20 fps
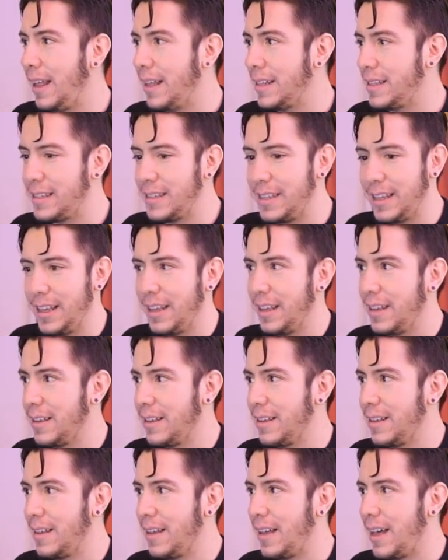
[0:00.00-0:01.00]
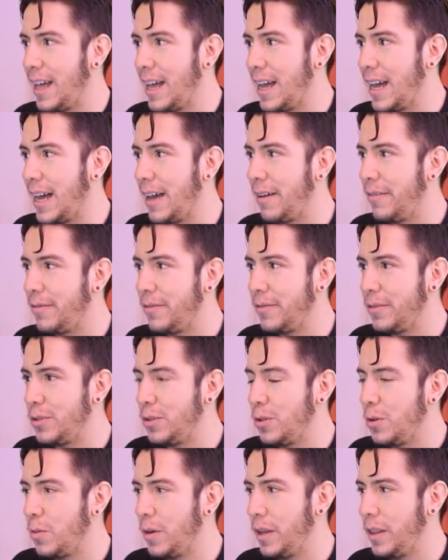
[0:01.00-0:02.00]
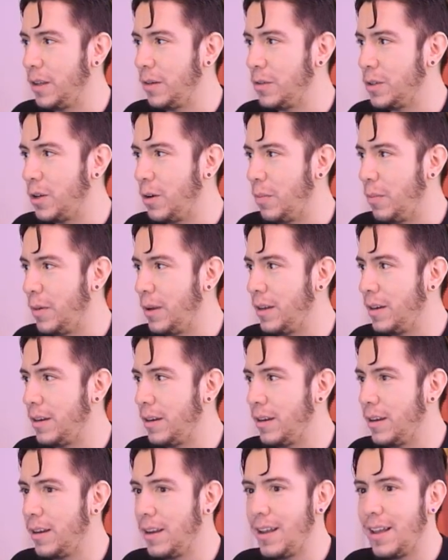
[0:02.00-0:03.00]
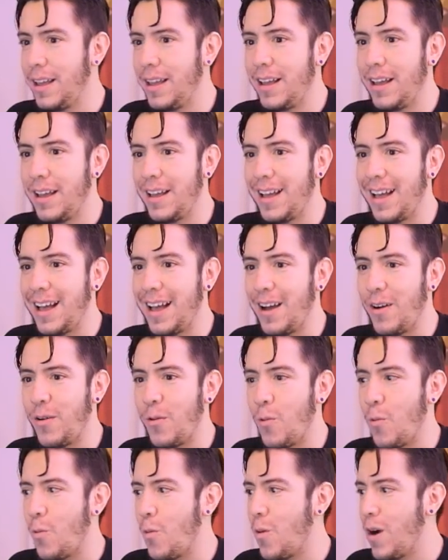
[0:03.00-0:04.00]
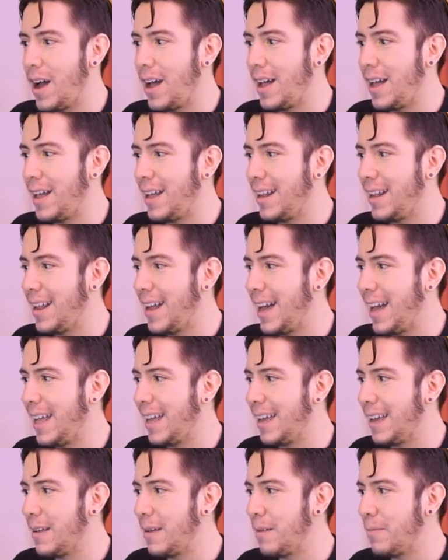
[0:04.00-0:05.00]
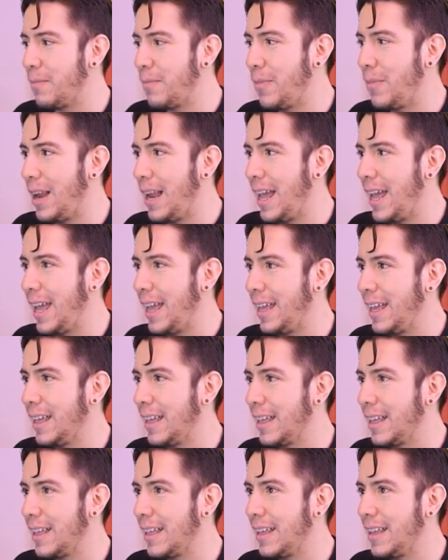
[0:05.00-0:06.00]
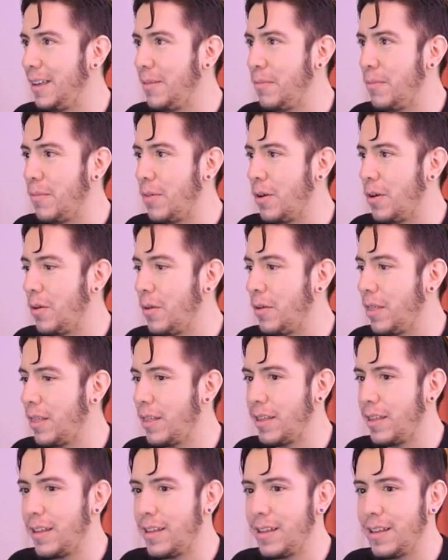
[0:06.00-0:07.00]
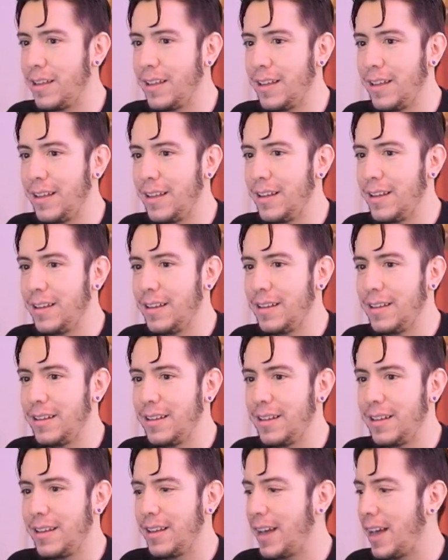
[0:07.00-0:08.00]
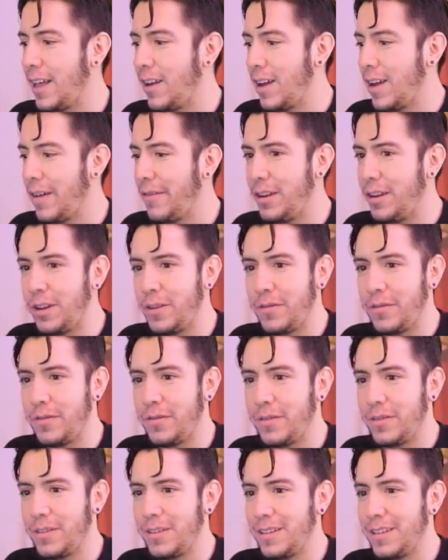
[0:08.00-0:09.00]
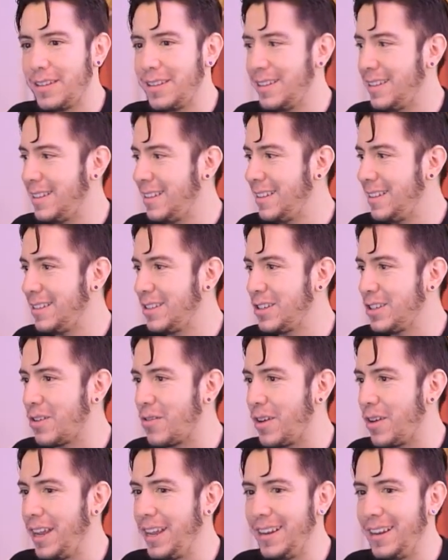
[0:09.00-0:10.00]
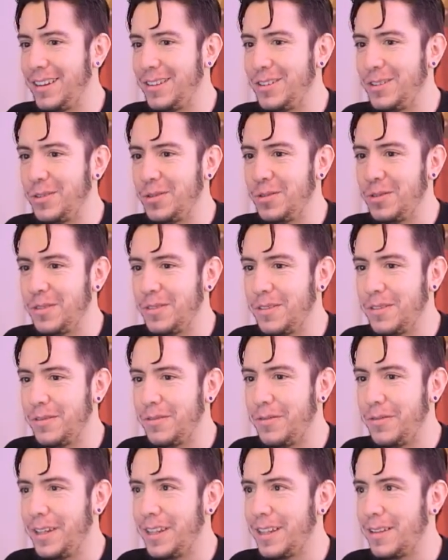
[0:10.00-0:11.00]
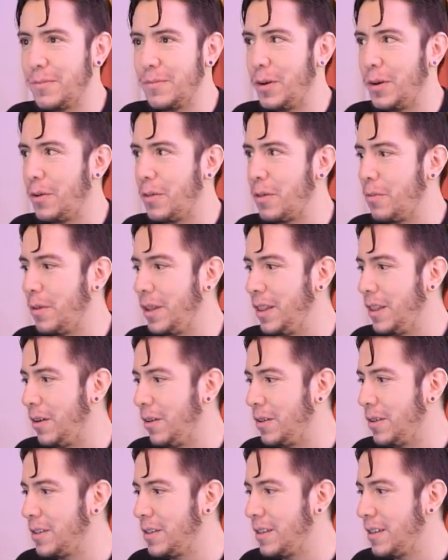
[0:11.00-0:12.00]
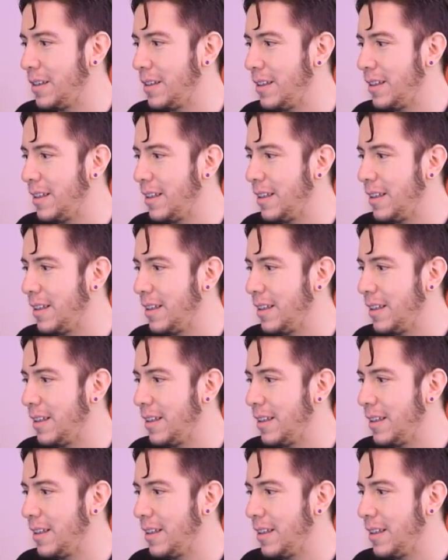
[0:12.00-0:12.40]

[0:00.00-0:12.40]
Let's see. I have 2 windows open. What I can play in both? I don't have enough screen to fit both windows.